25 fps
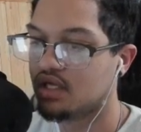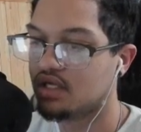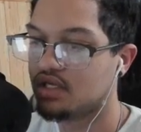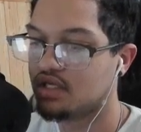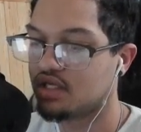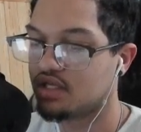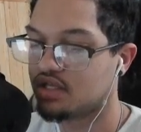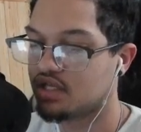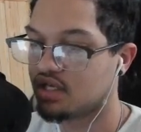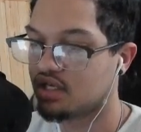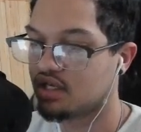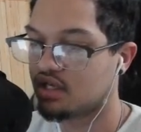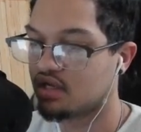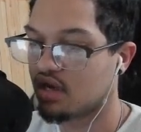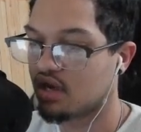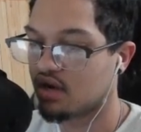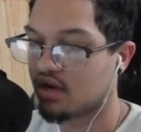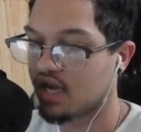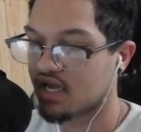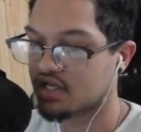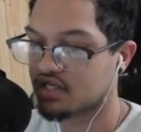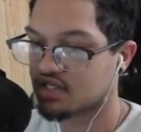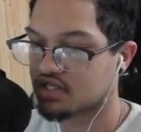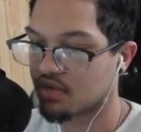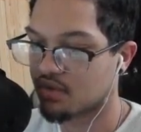Do you think?
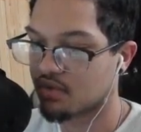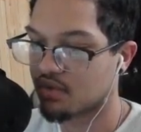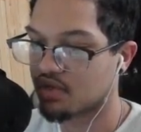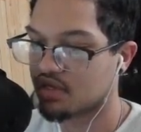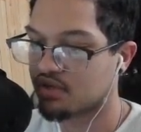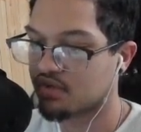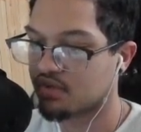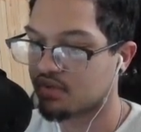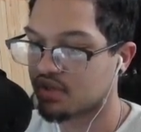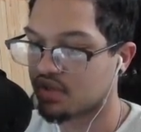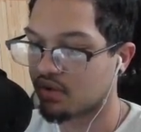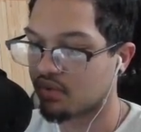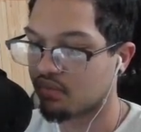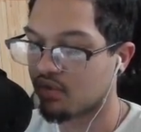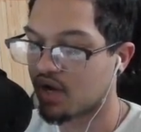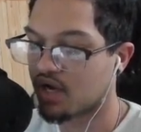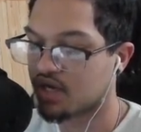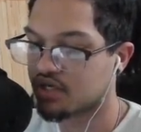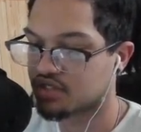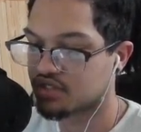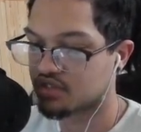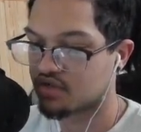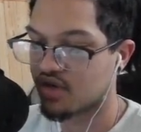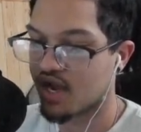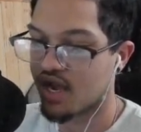Okay, so we're doing the
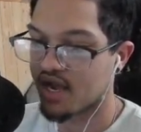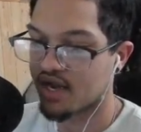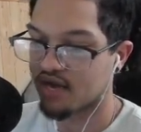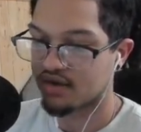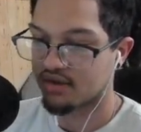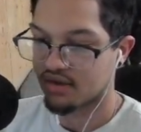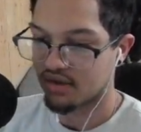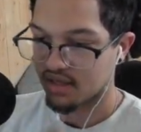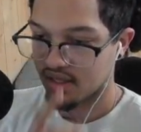run strat.